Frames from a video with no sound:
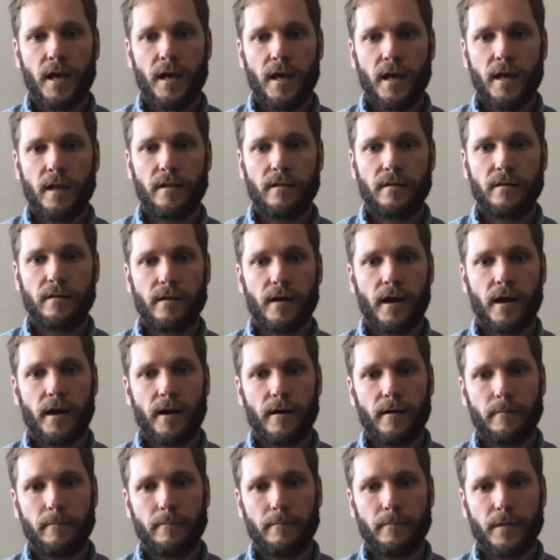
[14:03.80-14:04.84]
and
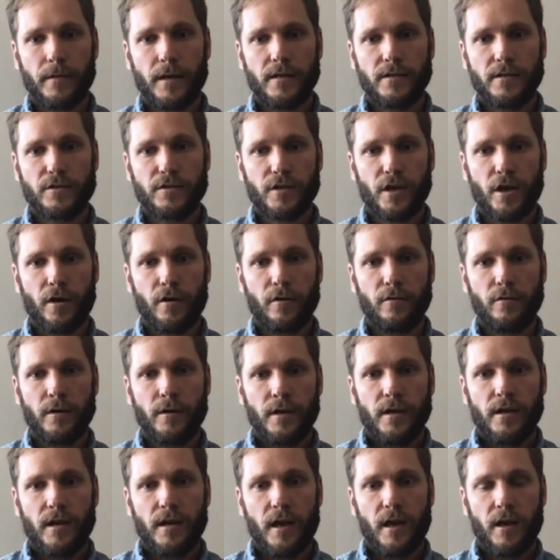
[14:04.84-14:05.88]
um, and so
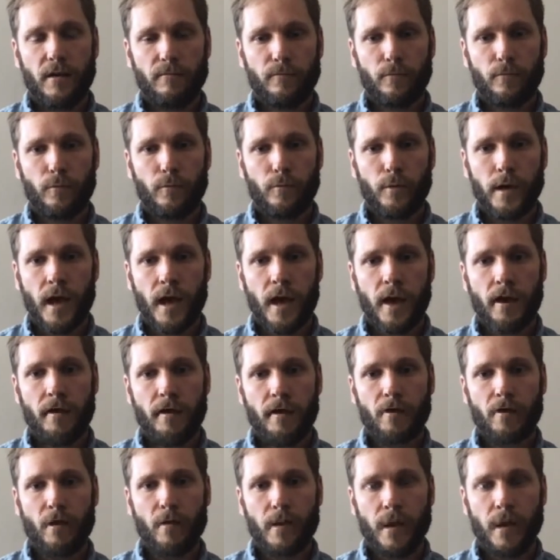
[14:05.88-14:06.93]
if we
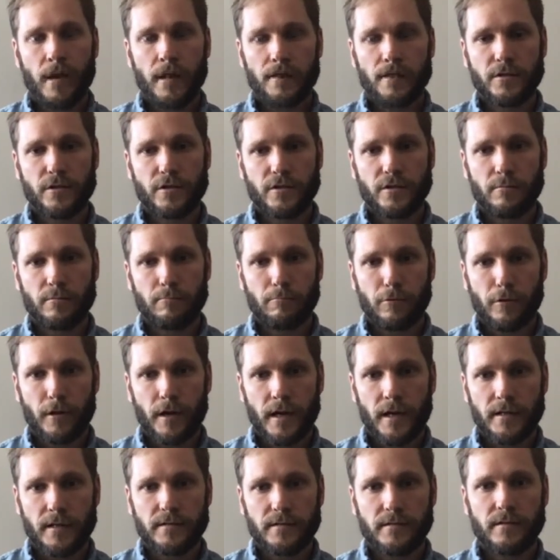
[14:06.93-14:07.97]
have our managers in
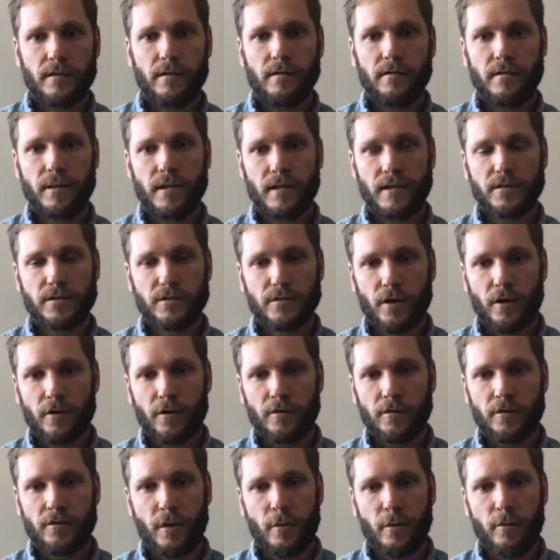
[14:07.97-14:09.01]
place, things
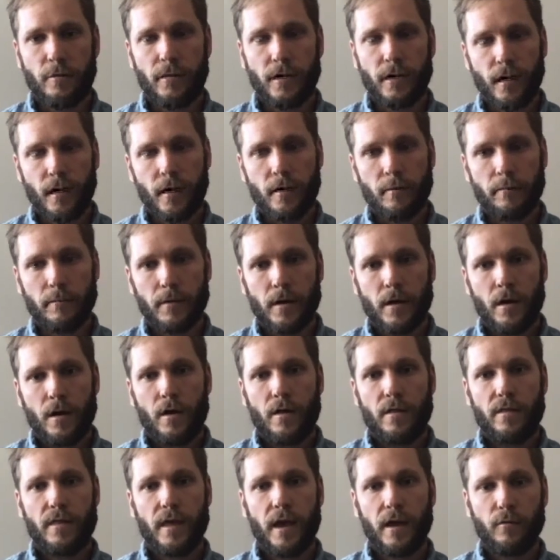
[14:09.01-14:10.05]
start to open up.
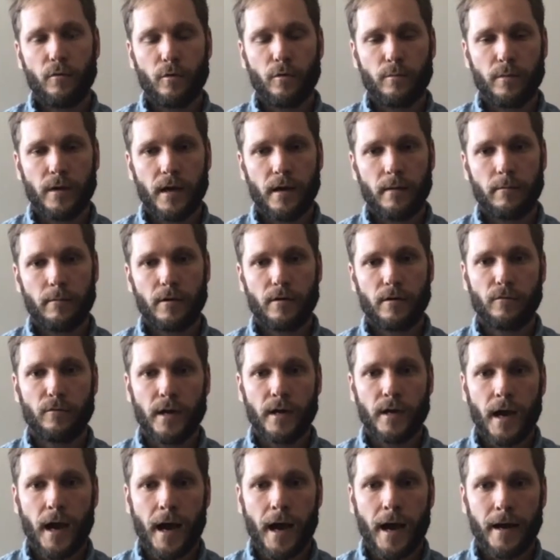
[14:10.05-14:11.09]
They will be able to
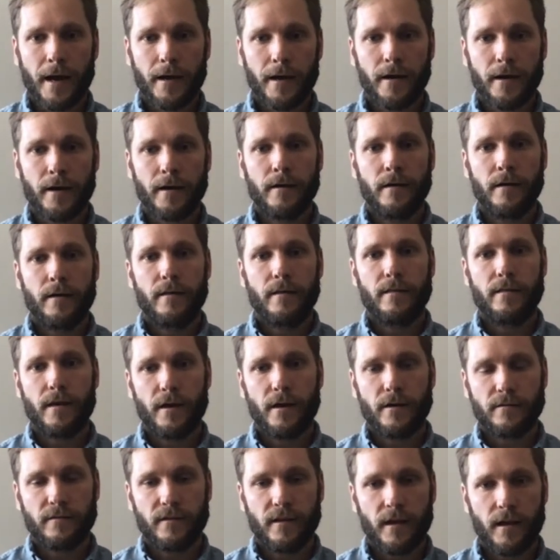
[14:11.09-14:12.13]
rehire
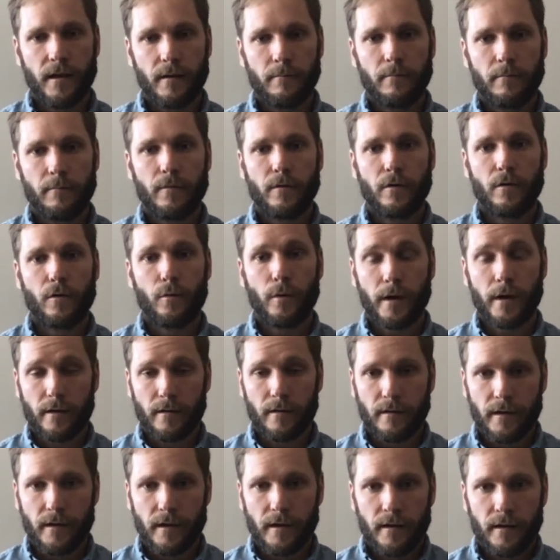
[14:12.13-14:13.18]
their team
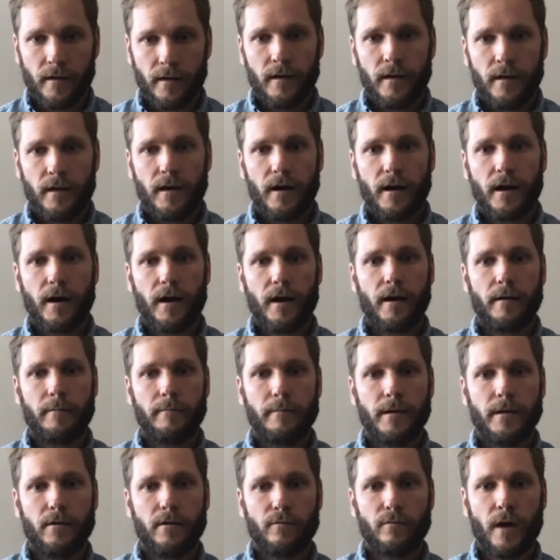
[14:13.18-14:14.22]
quickly,
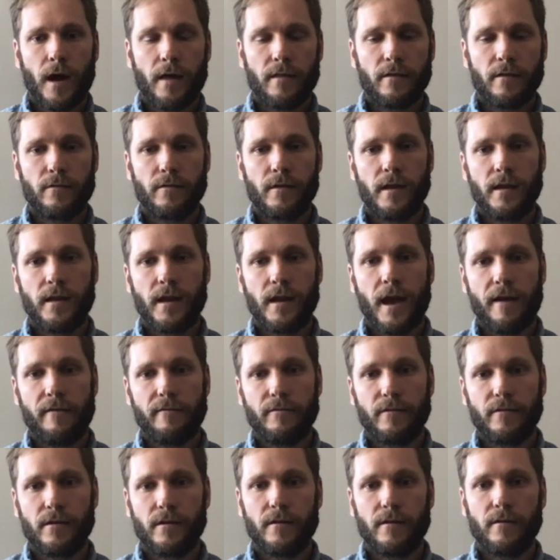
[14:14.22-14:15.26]
um, rather than
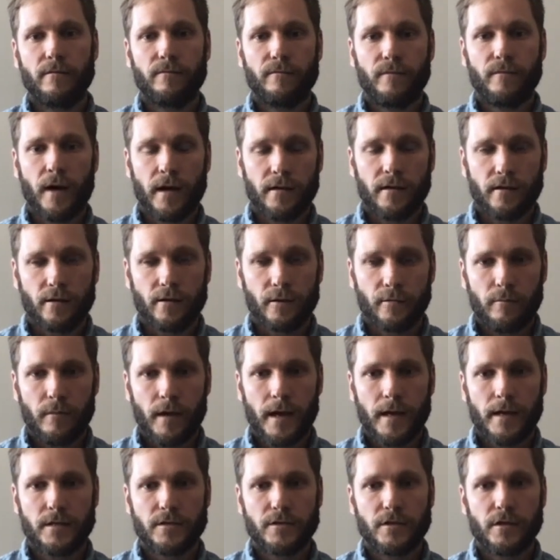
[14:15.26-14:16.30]
having to find a new
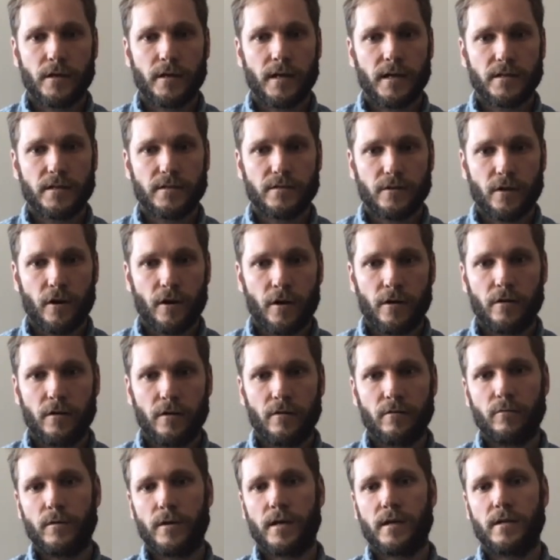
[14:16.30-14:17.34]
manager and get
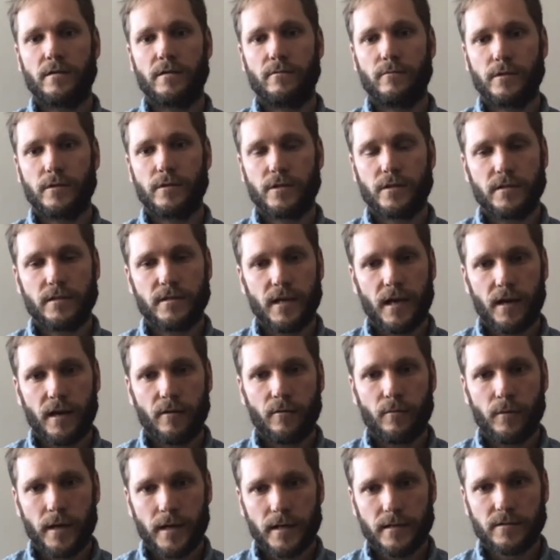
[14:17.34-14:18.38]
started, which could, which could
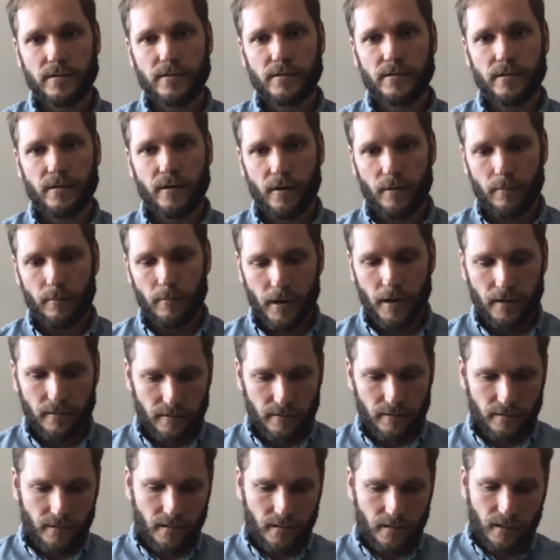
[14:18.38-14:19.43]
take weeks or
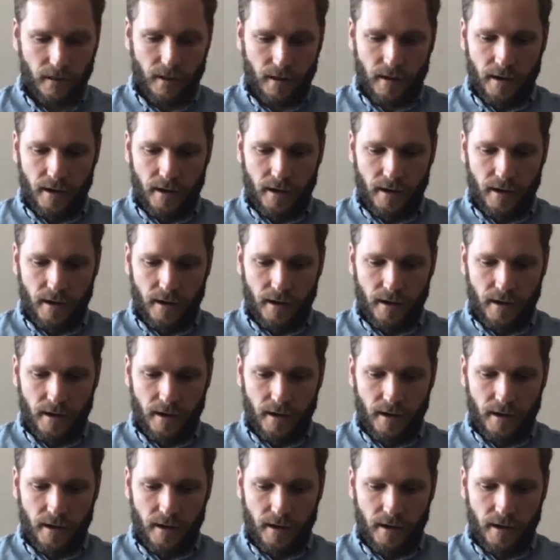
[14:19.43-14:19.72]
months.